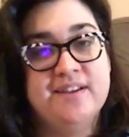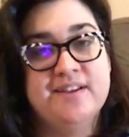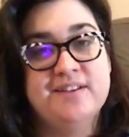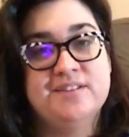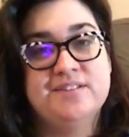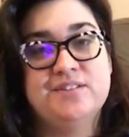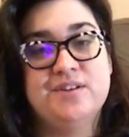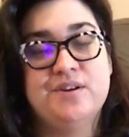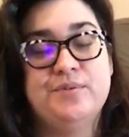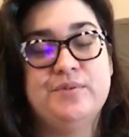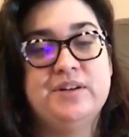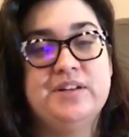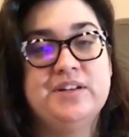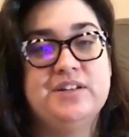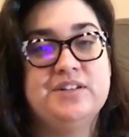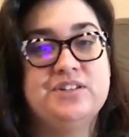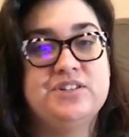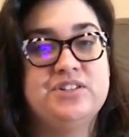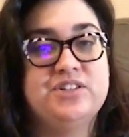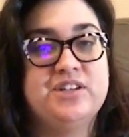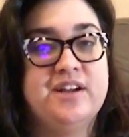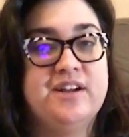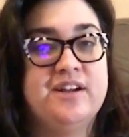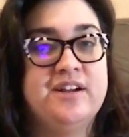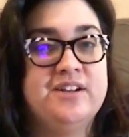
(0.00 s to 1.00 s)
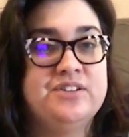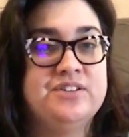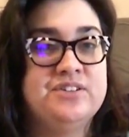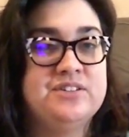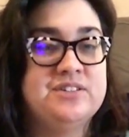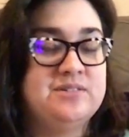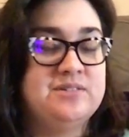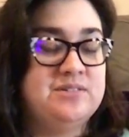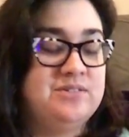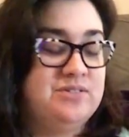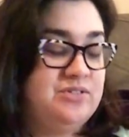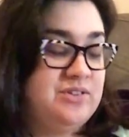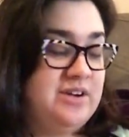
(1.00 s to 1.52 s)
So I wanted to share it and
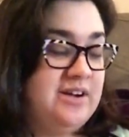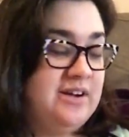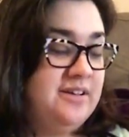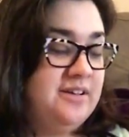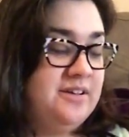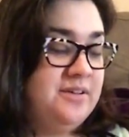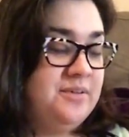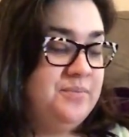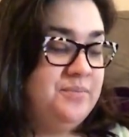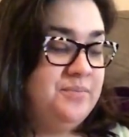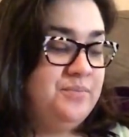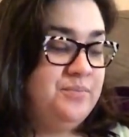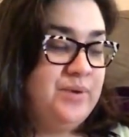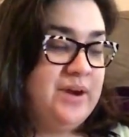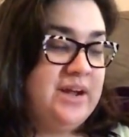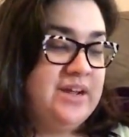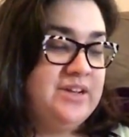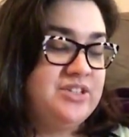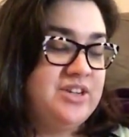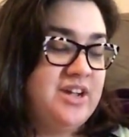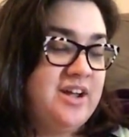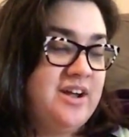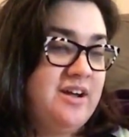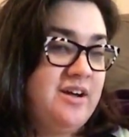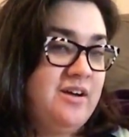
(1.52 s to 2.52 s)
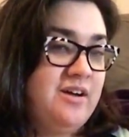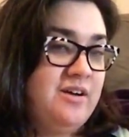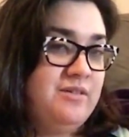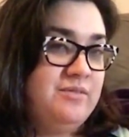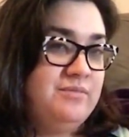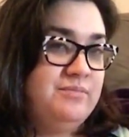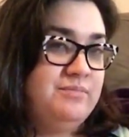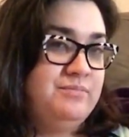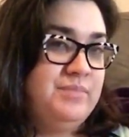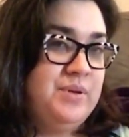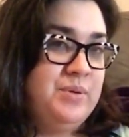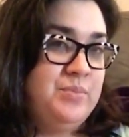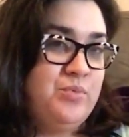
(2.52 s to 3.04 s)
just try to branch out,
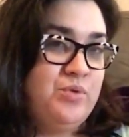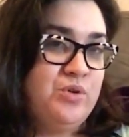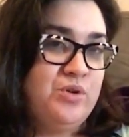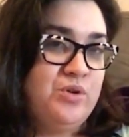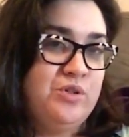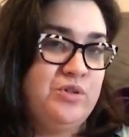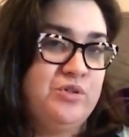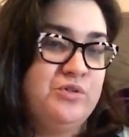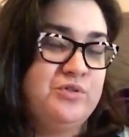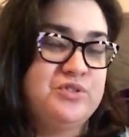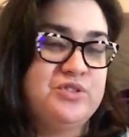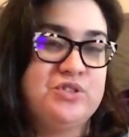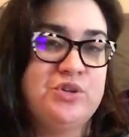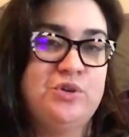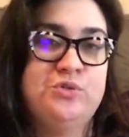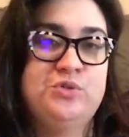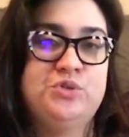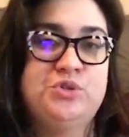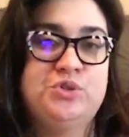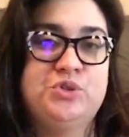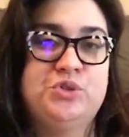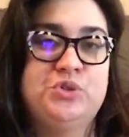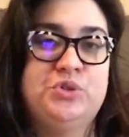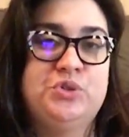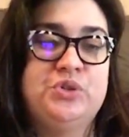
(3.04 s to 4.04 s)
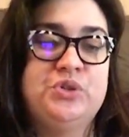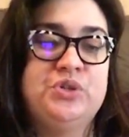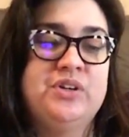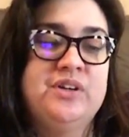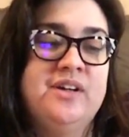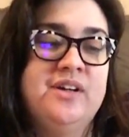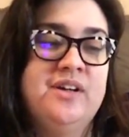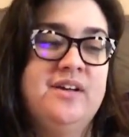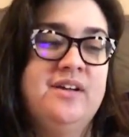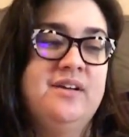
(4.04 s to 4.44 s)
be more a little social,